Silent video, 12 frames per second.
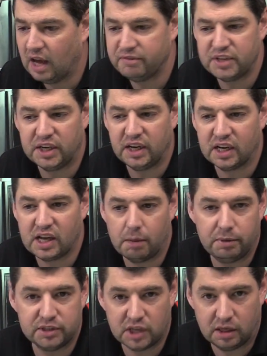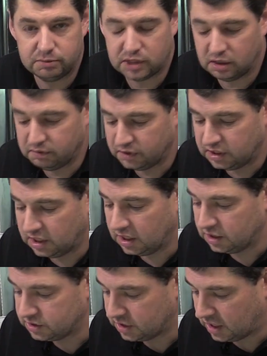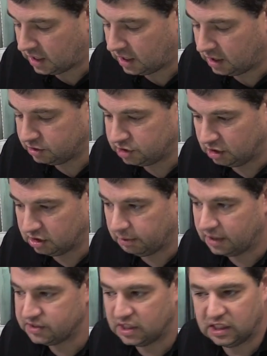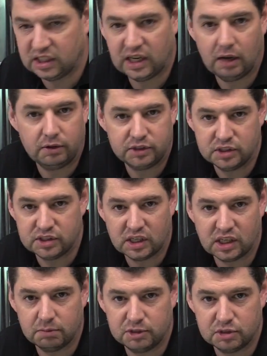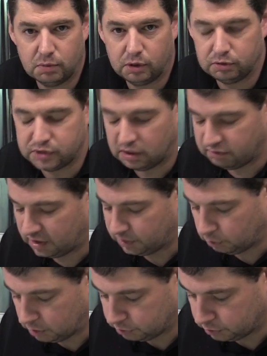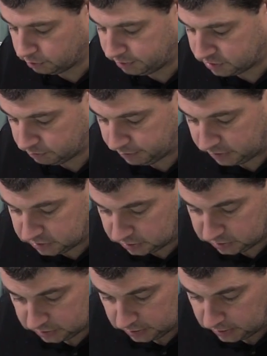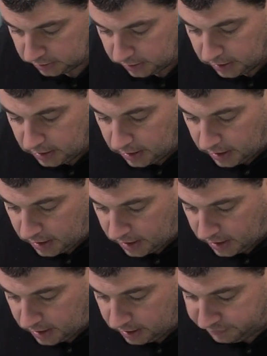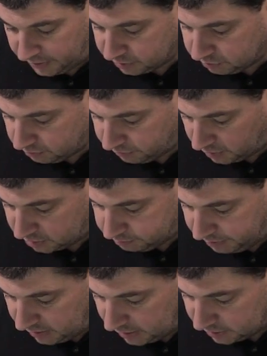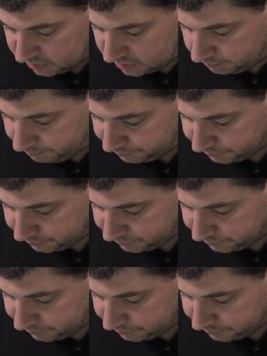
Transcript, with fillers: I've done it a couple of times over the years uh, and shown about sending how I used to send commission models around the world and all the bits and pieces. Uh, thanks for your advice, PS.